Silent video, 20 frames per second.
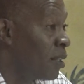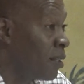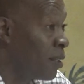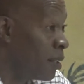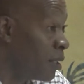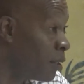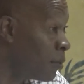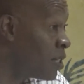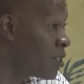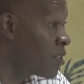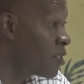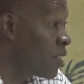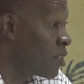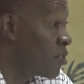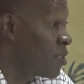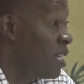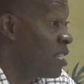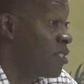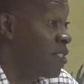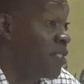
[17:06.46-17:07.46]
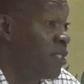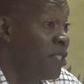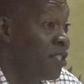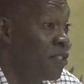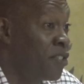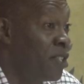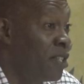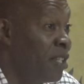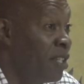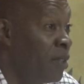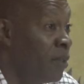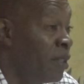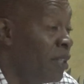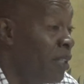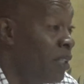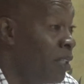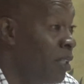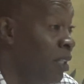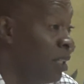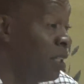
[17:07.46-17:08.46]
There is such legislation in
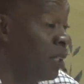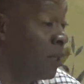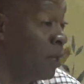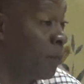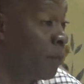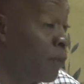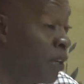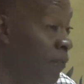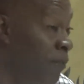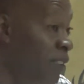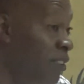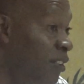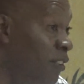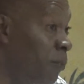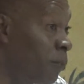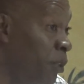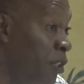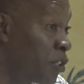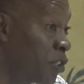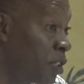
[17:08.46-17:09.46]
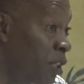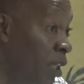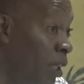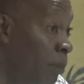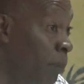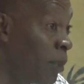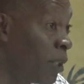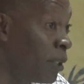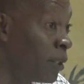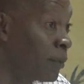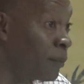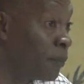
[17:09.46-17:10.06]
the province of British Columbia.